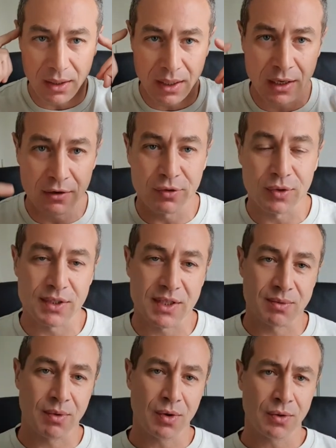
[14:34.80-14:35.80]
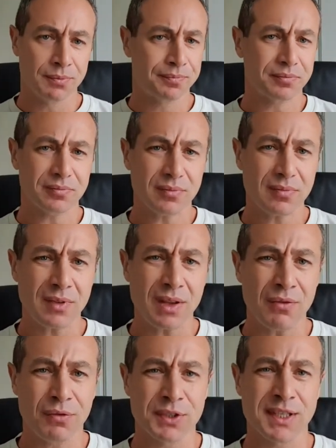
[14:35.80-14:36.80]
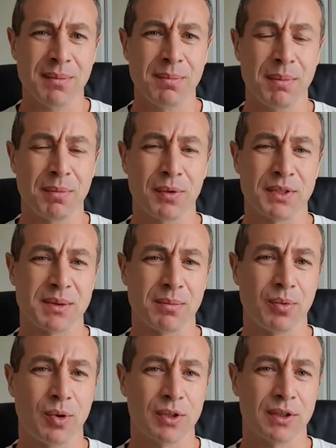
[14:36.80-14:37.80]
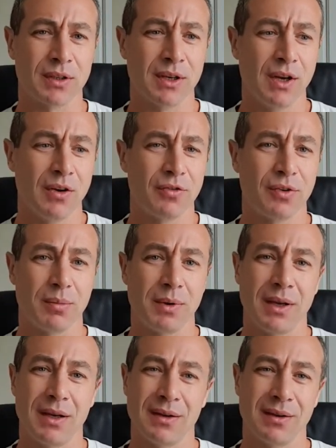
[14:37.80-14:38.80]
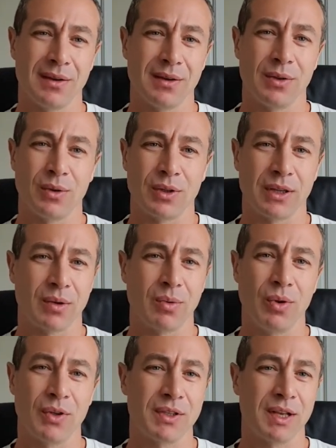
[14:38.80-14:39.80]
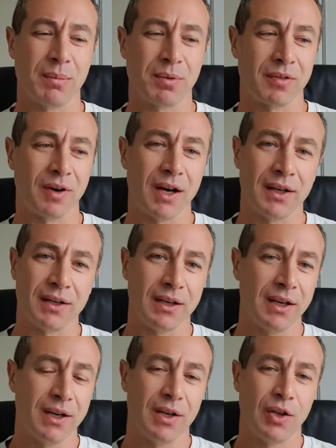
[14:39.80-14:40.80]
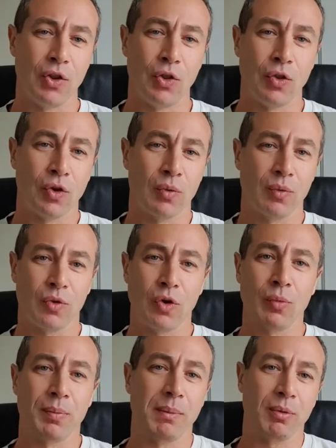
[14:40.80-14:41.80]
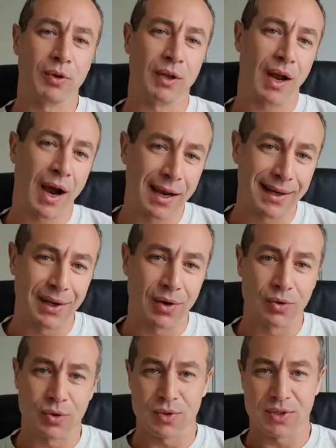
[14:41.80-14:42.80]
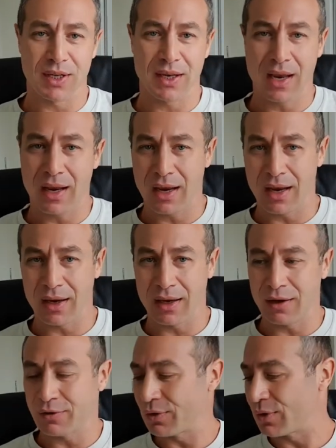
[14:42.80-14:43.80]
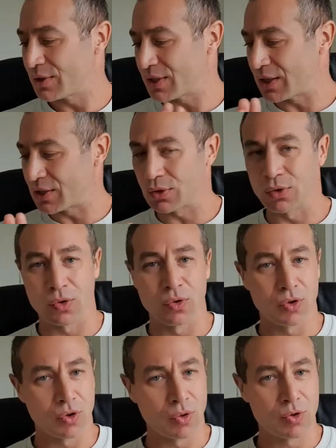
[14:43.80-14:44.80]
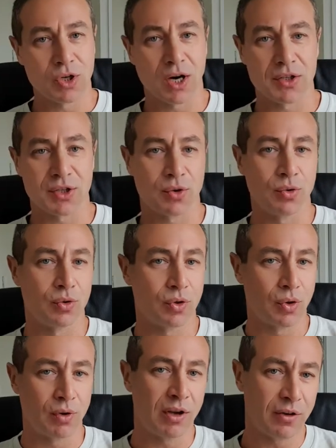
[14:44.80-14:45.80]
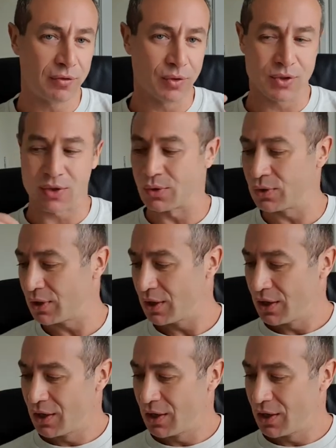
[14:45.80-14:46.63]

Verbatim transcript: earphones as well. For some people it's important. For me, look, the quality they provided, not people that I know use the earphones, it's all good. No charger good, no earphones good.